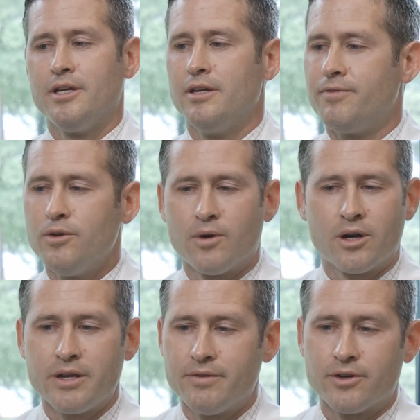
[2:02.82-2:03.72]
If you
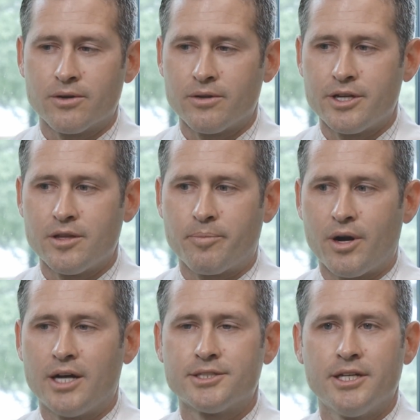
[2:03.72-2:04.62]
are even early in the
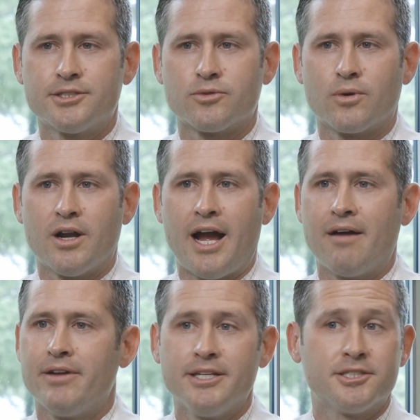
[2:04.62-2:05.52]
process or
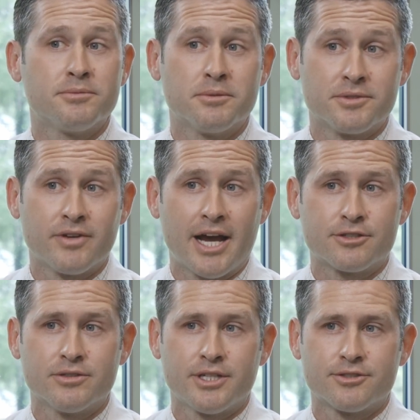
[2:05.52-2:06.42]
have any symptoms of
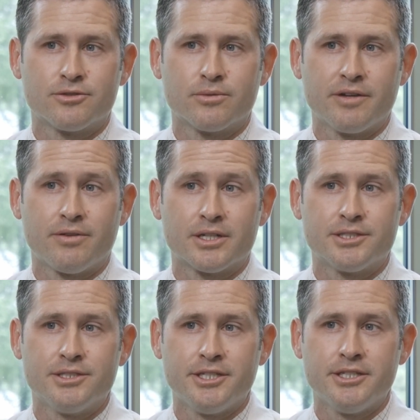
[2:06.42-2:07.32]
gastrointestinal
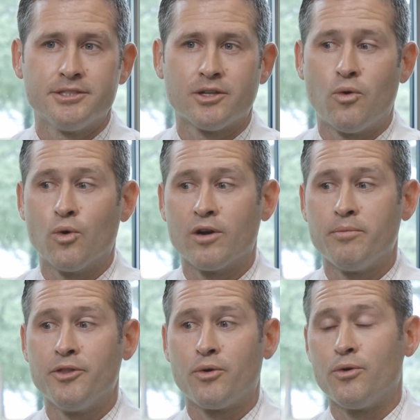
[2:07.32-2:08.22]
reflux disease or
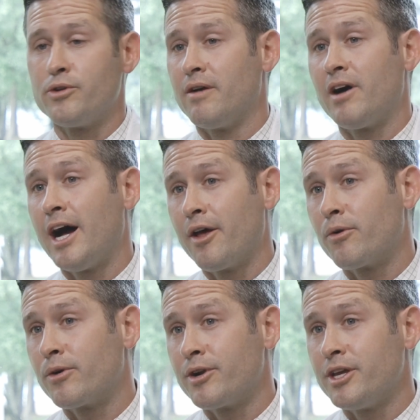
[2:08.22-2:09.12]
have been told you have a
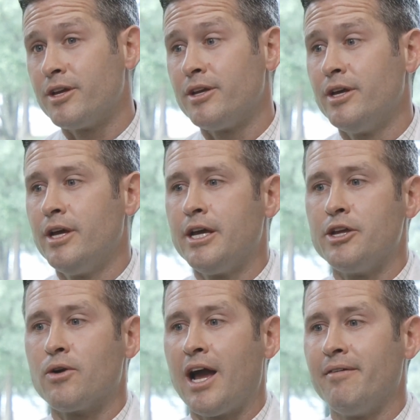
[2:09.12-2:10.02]
hiatal hernia,
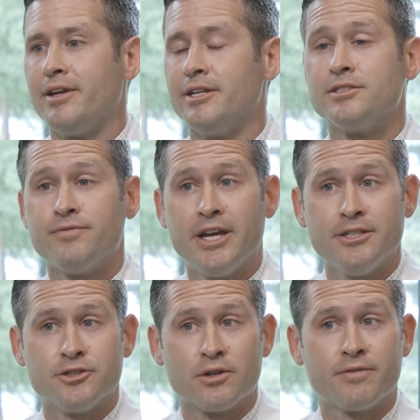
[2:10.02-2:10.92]
you're having
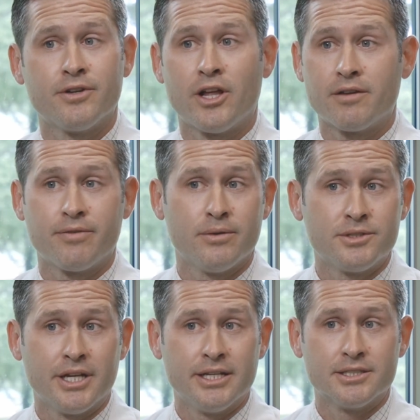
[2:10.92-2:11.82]
dysphagia or feel like
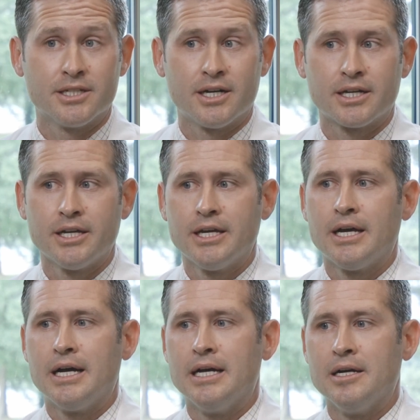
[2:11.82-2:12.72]
food's getting stuck,
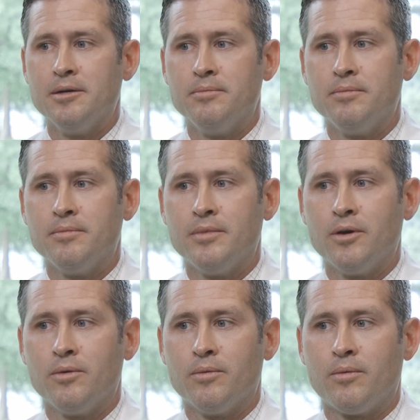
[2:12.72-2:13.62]

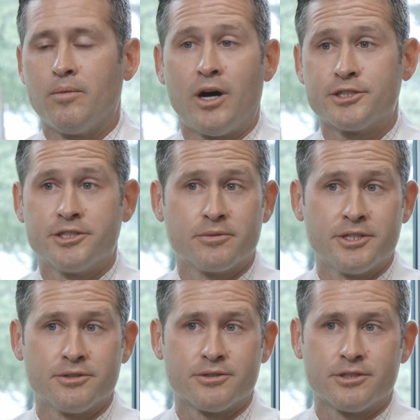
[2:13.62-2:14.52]
Washington
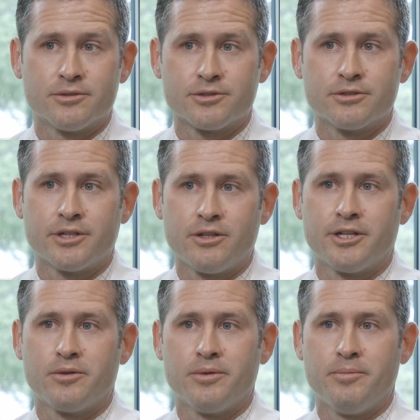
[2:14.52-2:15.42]
Regional General Surgery
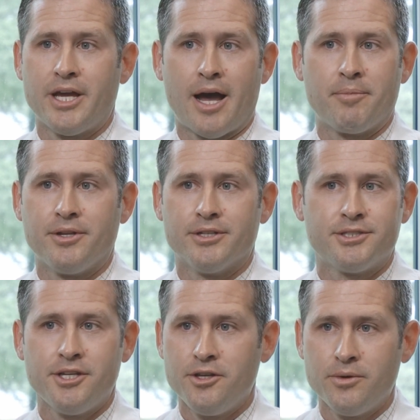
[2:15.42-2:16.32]
Clinic would be happy to
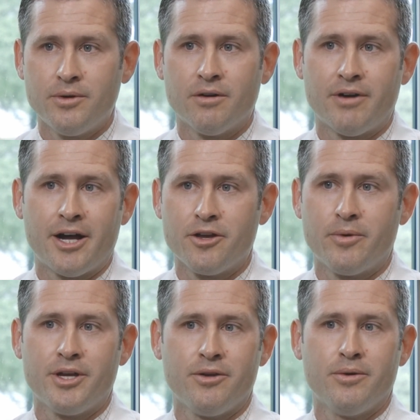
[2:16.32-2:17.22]
see you,
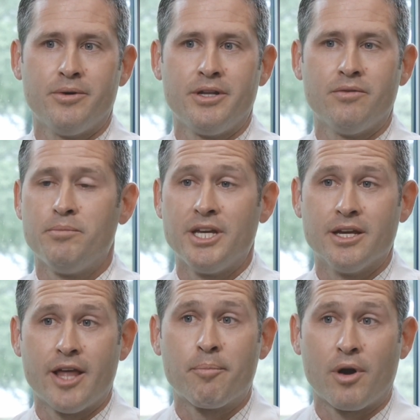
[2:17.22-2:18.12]
evaluate you, and even
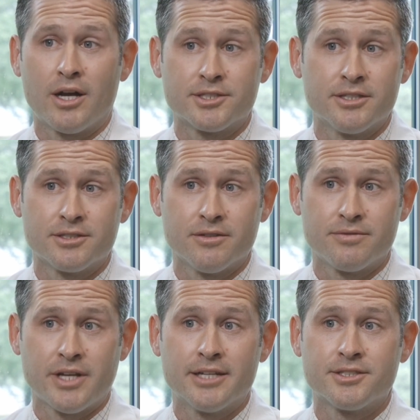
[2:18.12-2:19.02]
begin that process
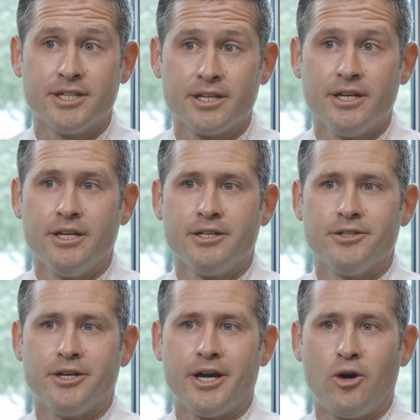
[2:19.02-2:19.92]
of testing
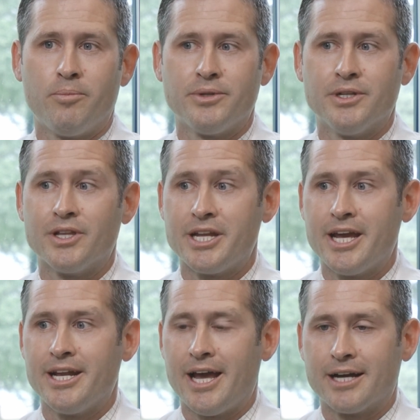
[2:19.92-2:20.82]
to help
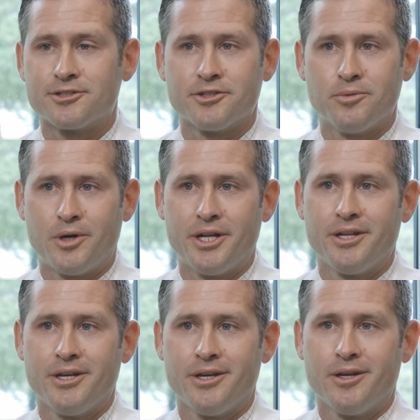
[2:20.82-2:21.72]
delineate actually
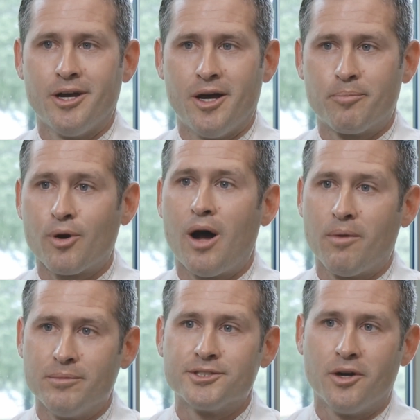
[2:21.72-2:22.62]
what
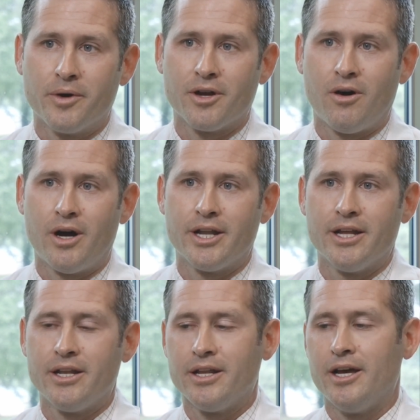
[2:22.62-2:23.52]
problem is going on
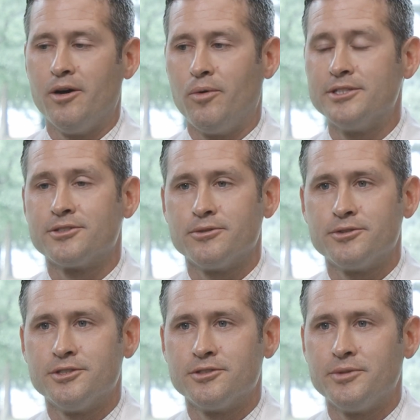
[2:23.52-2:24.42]
and what
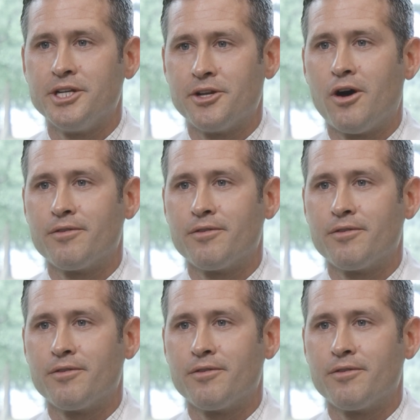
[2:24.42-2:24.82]
solutions we can